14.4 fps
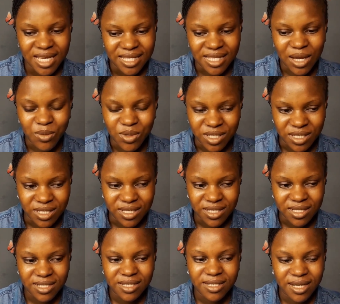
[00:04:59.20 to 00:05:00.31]
That was it.
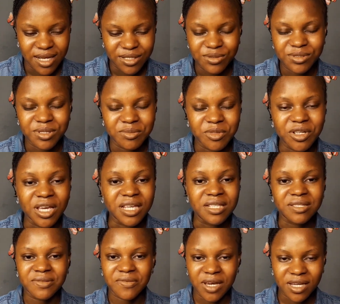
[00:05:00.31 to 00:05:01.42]
I told him, okay,
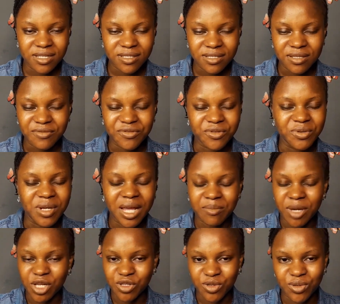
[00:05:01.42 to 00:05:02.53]
it's fine. If you don't like my
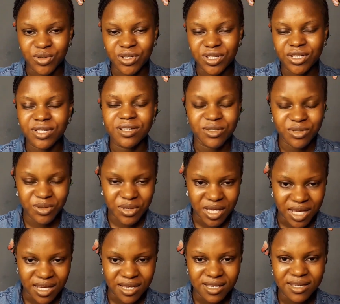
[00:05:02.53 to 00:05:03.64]
church, it's
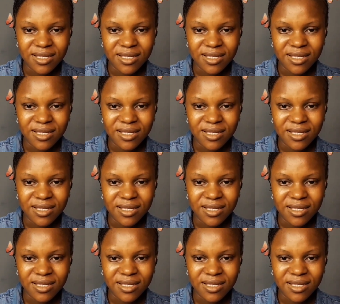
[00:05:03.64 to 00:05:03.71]
okay.